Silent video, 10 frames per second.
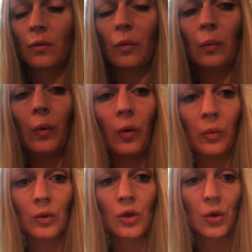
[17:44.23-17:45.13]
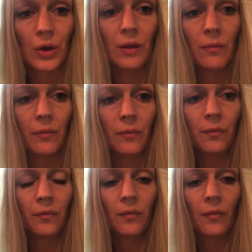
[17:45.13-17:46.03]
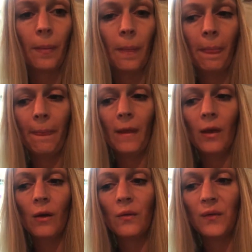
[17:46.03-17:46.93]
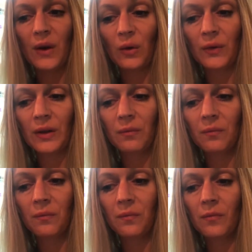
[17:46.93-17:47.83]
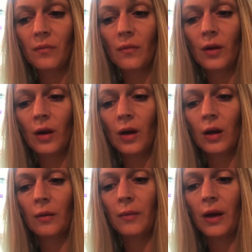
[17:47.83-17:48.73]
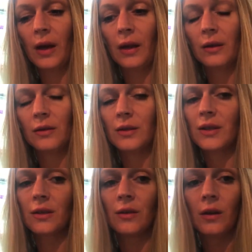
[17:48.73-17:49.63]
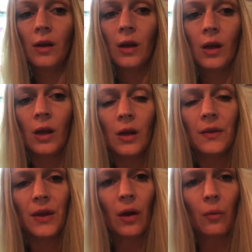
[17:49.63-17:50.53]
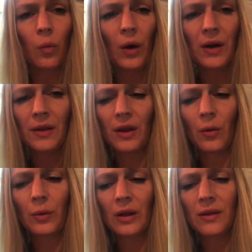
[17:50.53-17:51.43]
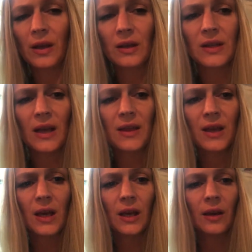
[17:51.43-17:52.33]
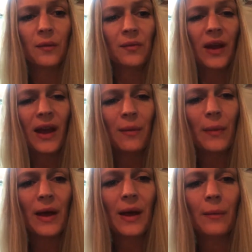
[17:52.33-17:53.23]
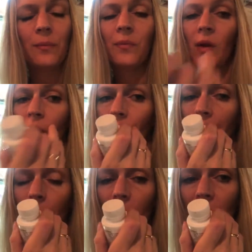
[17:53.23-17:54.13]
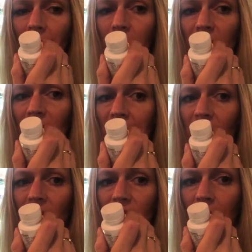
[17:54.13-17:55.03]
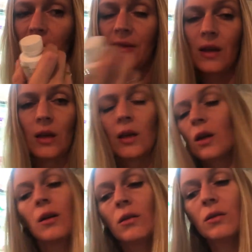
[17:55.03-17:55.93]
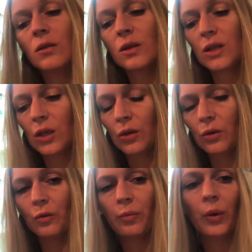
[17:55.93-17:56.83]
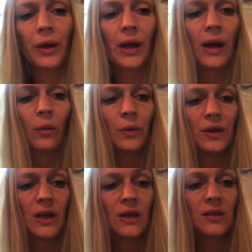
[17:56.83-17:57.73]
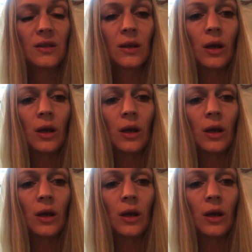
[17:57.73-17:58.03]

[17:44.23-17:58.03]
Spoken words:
what will treat velvet. And one of the only things I think, hey Bam, one of the biggest things I think to point out with this